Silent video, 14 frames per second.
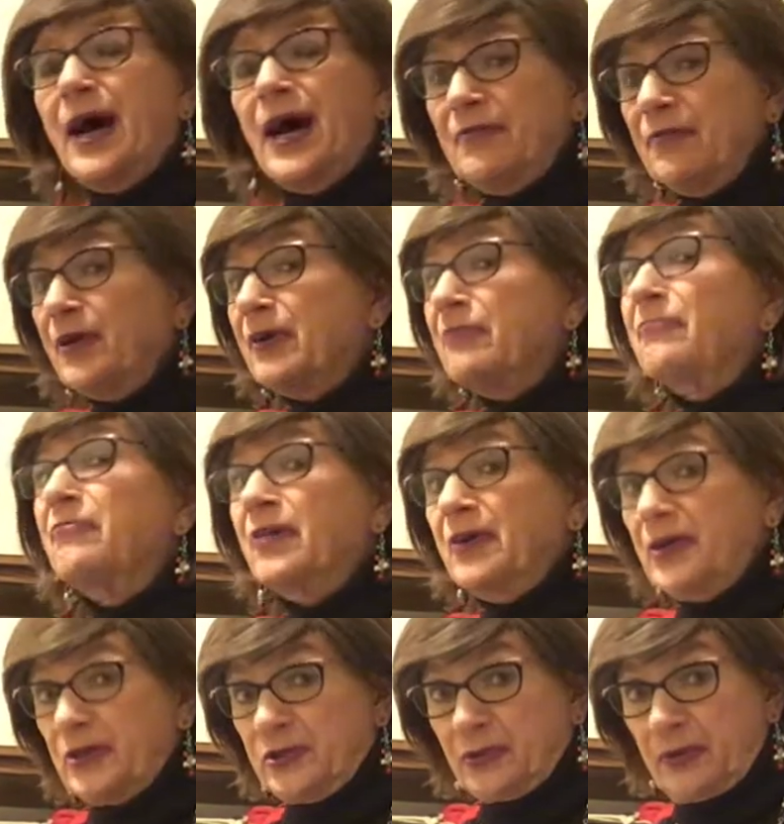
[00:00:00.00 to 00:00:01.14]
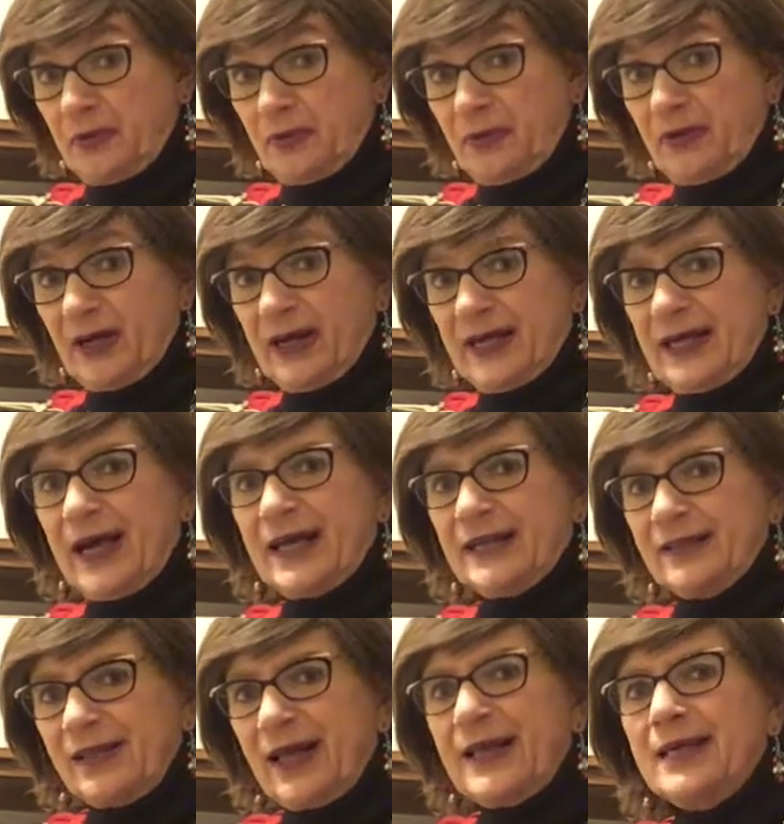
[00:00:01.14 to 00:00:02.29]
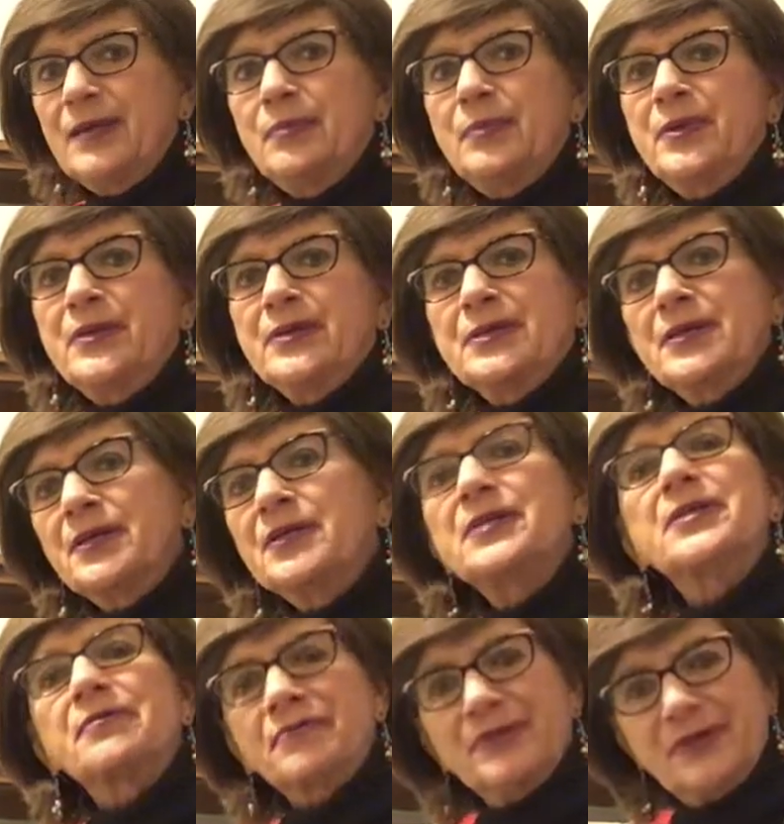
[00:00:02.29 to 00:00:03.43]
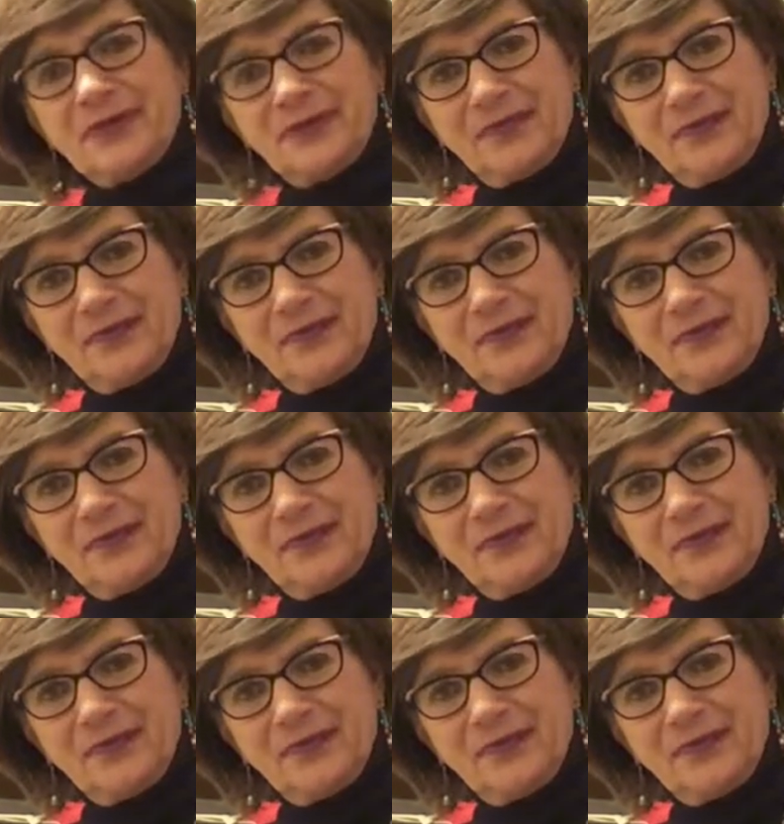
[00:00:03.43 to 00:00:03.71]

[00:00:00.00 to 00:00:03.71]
I found it very enjoyable. I like it because it is different.